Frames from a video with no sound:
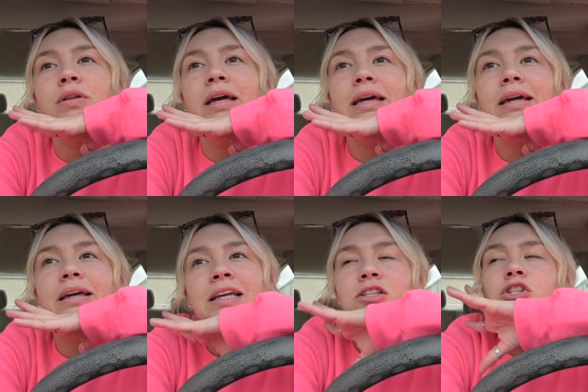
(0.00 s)
like
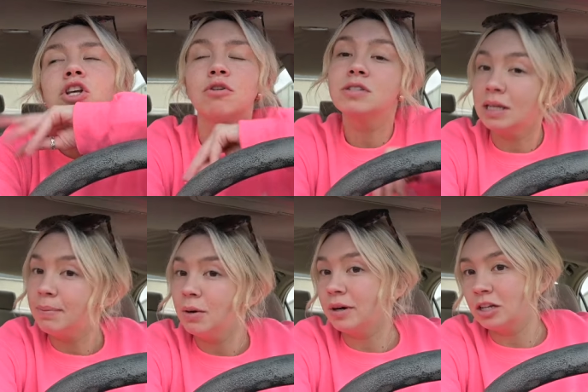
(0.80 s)
gets so
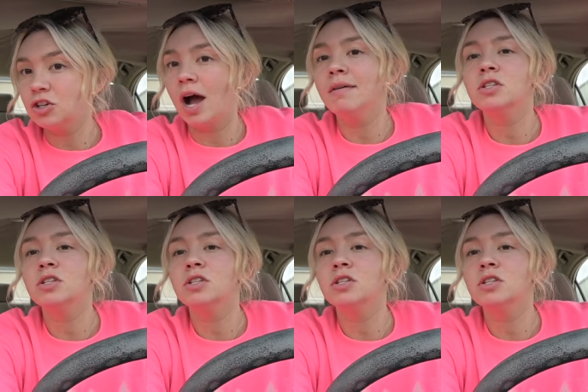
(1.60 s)
sleepy when I drive.